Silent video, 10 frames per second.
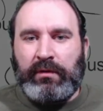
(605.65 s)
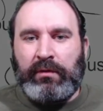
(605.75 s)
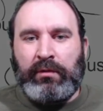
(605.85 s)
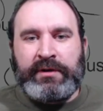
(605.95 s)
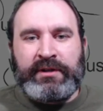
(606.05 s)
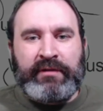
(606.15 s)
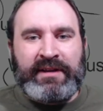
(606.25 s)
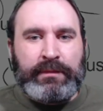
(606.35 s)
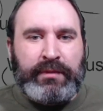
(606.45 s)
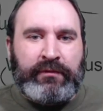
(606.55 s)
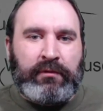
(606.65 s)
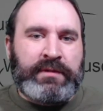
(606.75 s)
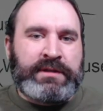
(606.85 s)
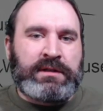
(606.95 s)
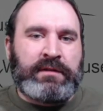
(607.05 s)
or degrade the
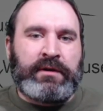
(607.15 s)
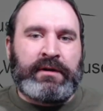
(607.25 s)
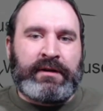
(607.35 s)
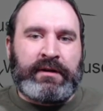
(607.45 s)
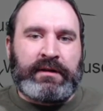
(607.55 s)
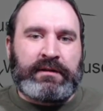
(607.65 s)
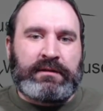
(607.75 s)
performance of your internet.